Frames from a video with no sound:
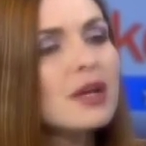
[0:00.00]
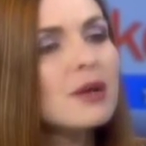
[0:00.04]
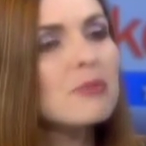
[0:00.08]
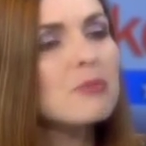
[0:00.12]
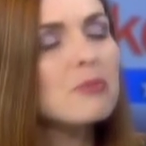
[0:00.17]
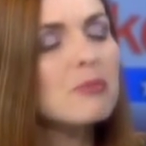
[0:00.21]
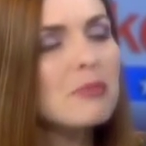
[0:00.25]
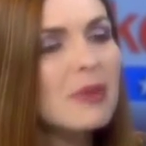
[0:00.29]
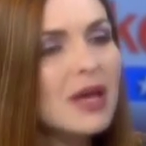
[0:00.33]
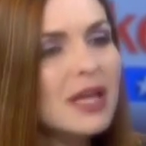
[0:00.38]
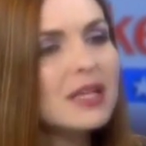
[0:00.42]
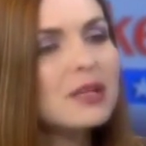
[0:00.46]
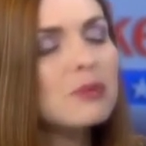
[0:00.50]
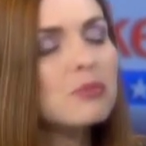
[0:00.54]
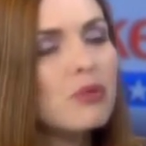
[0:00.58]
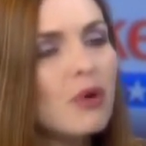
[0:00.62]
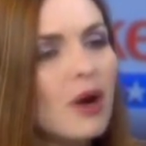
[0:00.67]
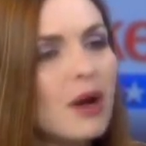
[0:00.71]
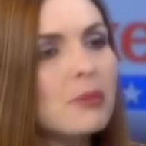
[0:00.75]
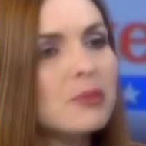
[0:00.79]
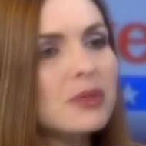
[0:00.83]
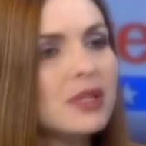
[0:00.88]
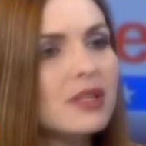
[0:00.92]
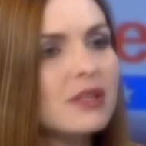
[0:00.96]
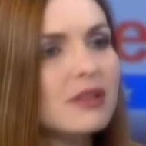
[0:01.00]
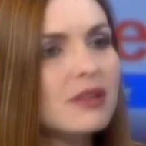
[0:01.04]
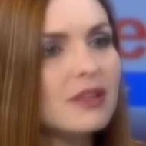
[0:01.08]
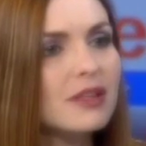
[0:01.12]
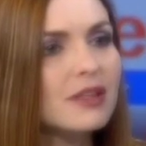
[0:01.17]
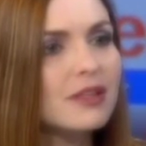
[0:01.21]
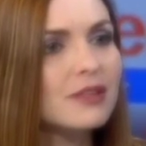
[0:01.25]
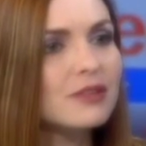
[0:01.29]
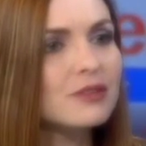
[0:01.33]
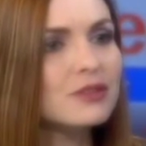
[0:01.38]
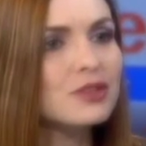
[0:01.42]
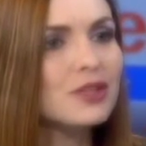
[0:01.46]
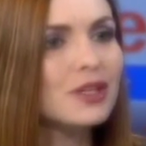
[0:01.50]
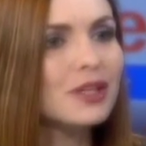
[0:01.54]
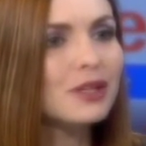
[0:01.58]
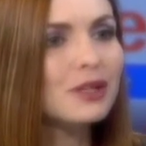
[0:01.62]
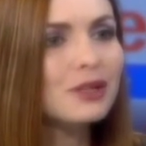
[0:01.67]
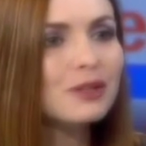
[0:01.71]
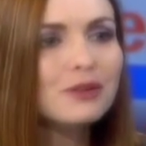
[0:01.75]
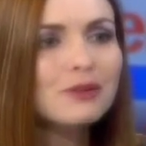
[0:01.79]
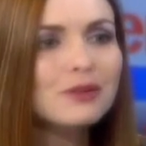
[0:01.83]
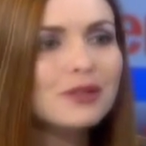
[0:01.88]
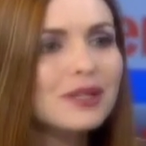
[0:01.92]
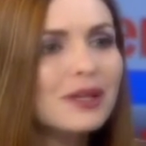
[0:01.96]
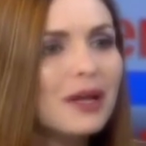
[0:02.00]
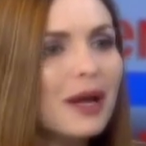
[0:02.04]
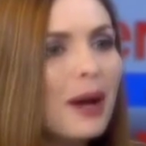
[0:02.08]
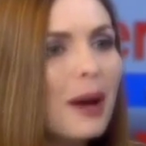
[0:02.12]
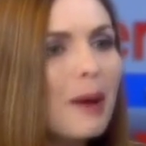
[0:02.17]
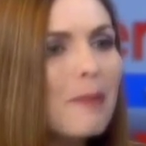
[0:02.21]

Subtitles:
Many prominent things, including